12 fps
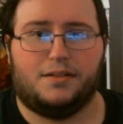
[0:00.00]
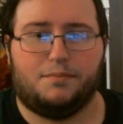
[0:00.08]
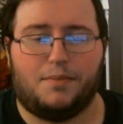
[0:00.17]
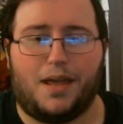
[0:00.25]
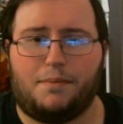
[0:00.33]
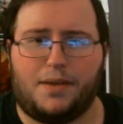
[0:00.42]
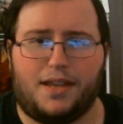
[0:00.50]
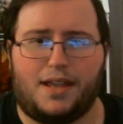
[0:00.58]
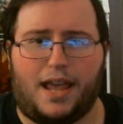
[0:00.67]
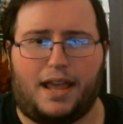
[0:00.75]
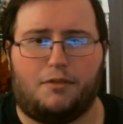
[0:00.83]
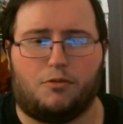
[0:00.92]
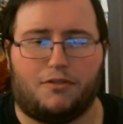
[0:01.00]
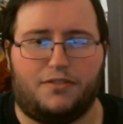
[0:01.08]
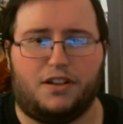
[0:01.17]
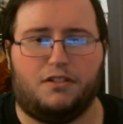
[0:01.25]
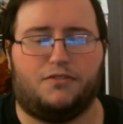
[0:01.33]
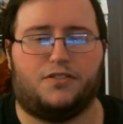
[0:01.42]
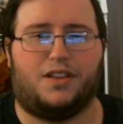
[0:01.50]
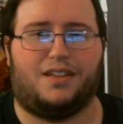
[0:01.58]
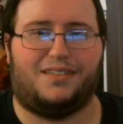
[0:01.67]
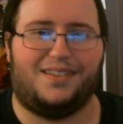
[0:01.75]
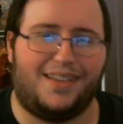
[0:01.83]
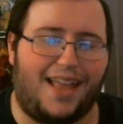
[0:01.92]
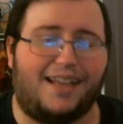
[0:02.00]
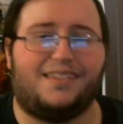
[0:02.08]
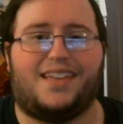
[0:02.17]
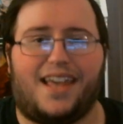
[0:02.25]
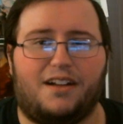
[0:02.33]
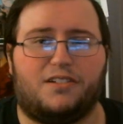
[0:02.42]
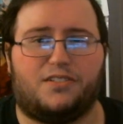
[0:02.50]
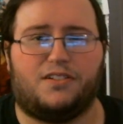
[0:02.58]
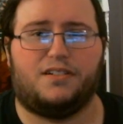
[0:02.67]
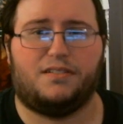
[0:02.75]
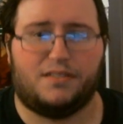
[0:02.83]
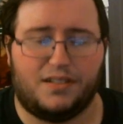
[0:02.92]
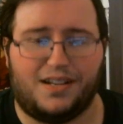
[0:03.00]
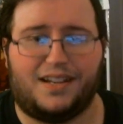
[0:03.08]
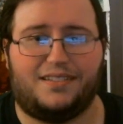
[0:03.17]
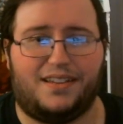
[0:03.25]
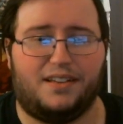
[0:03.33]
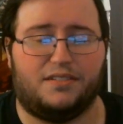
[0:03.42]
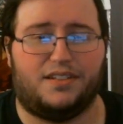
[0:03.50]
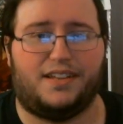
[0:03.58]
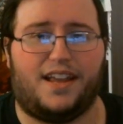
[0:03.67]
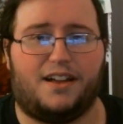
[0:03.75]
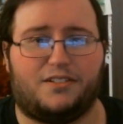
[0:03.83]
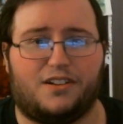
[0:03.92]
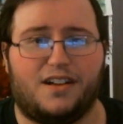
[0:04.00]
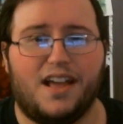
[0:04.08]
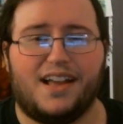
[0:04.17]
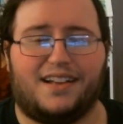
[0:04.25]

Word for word: maybe a reveal for this next character, the next DLC character,